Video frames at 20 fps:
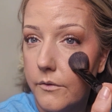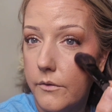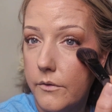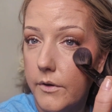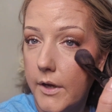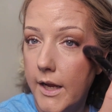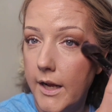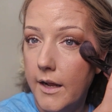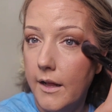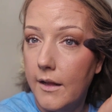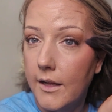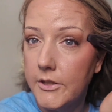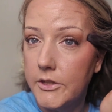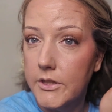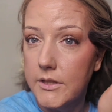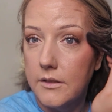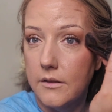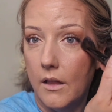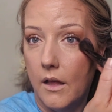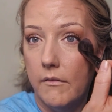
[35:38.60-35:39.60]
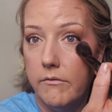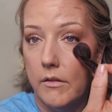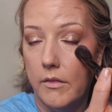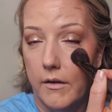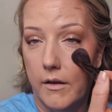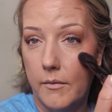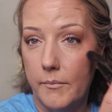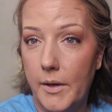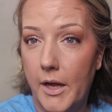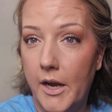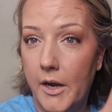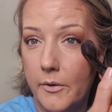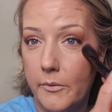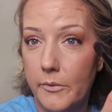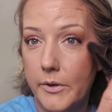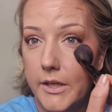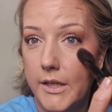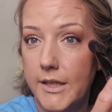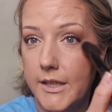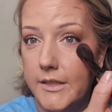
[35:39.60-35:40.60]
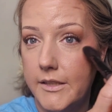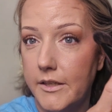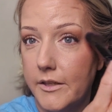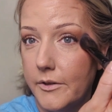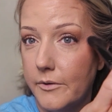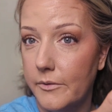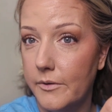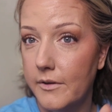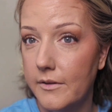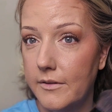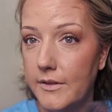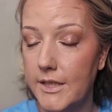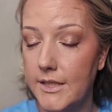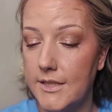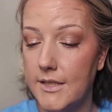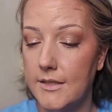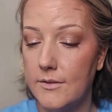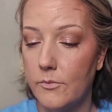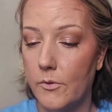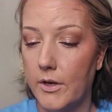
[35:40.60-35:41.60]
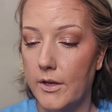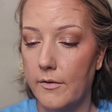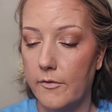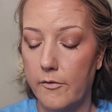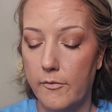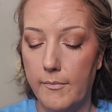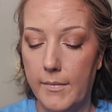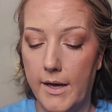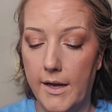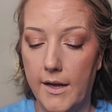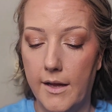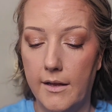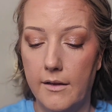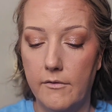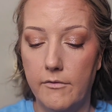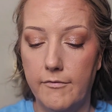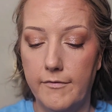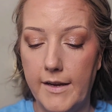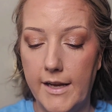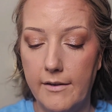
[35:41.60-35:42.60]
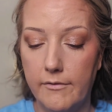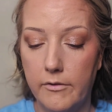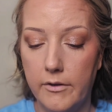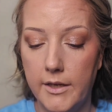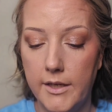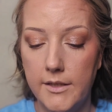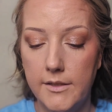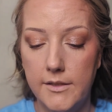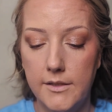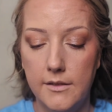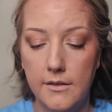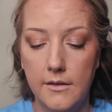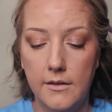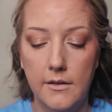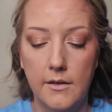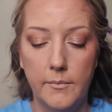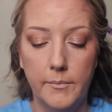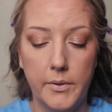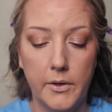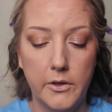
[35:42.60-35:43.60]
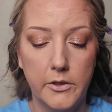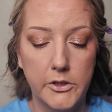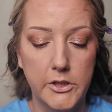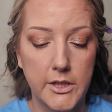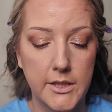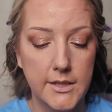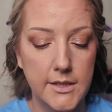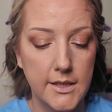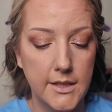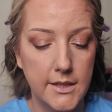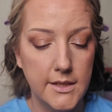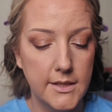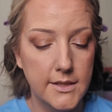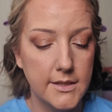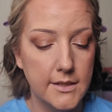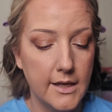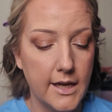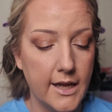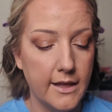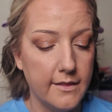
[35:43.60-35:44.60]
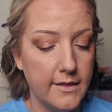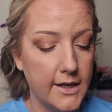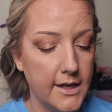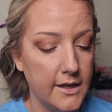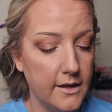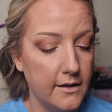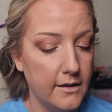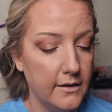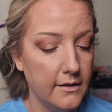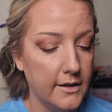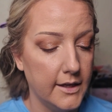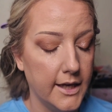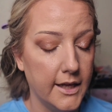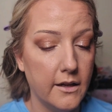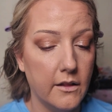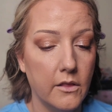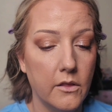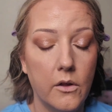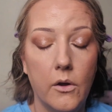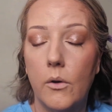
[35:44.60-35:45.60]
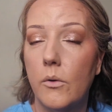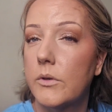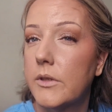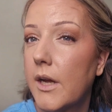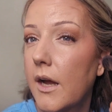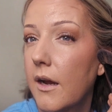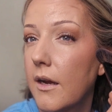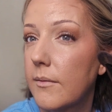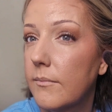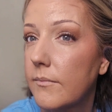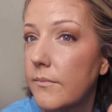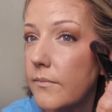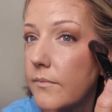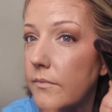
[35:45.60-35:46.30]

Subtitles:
And I just love them. I really do. This is one of my favorite purchases, I think, in a long time.